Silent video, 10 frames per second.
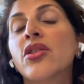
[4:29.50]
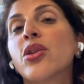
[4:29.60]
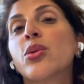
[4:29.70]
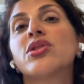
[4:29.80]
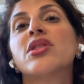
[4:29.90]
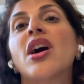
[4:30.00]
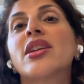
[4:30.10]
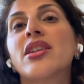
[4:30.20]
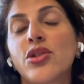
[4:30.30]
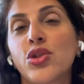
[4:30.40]
There was
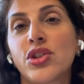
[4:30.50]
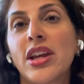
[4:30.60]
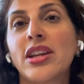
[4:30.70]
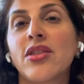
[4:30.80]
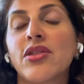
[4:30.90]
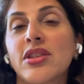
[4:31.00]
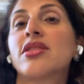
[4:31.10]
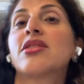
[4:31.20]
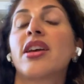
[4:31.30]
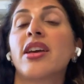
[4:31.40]
not an understanding of
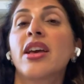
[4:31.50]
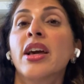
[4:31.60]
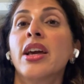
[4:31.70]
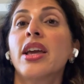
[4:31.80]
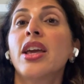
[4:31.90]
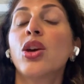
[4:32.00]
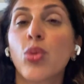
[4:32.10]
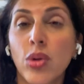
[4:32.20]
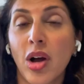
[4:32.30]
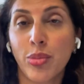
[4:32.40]
this as a
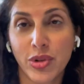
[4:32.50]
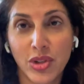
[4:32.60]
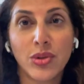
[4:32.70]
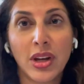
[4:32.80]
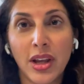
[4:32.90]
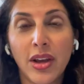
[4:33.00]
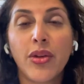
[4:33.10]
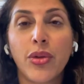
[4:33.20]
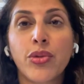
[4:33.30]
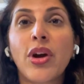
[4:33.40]
equal
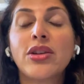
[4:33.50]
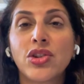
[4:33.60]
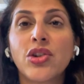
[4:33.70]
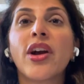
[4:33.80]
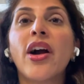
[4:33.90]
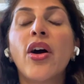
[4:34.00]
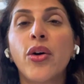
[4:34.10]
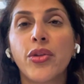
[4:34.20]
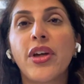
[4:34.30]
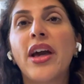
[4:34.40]
opportunity threat to your
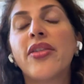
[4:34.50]
health,